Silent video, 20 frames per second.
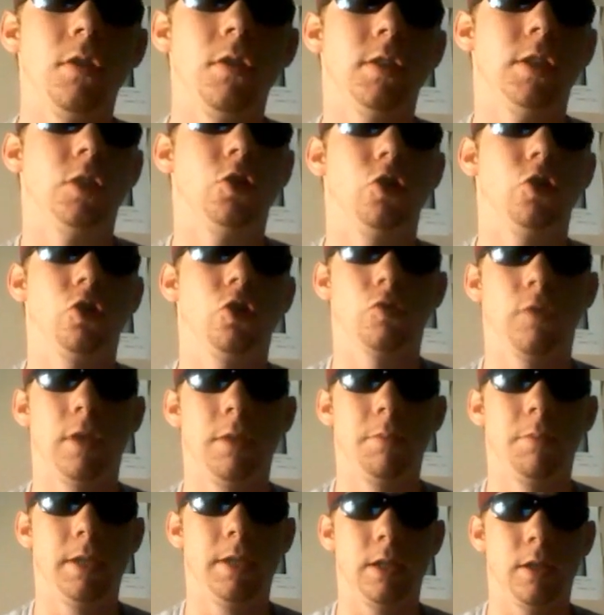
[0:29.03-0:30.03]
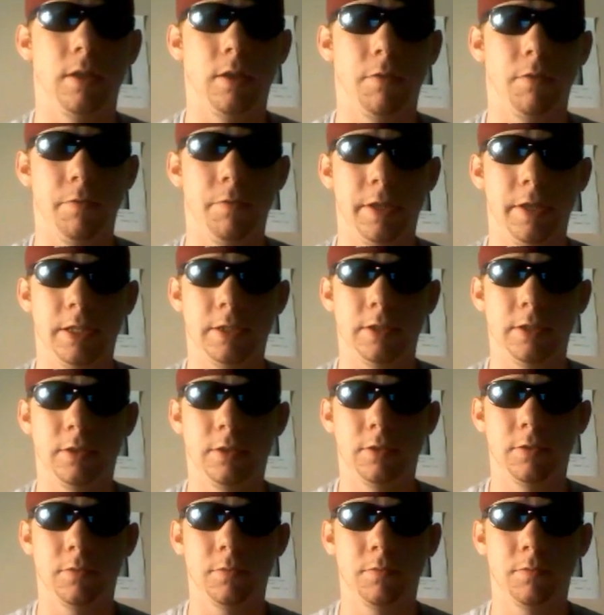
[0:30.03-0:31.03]
the streaming of vids,
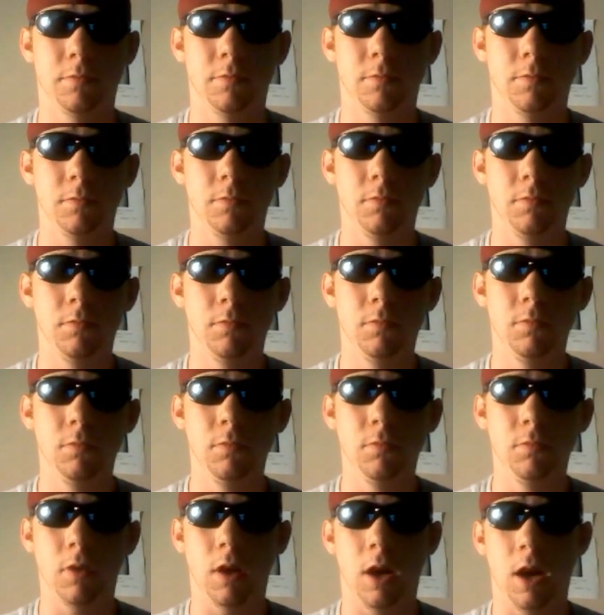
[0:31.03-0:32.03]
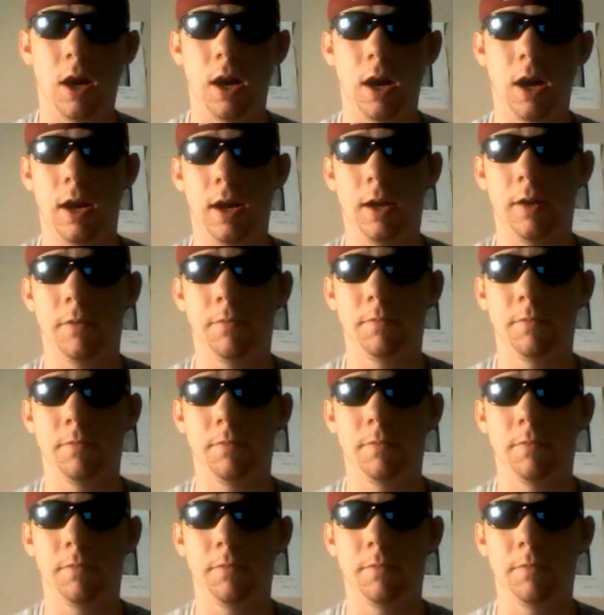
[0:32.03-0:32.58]
uh,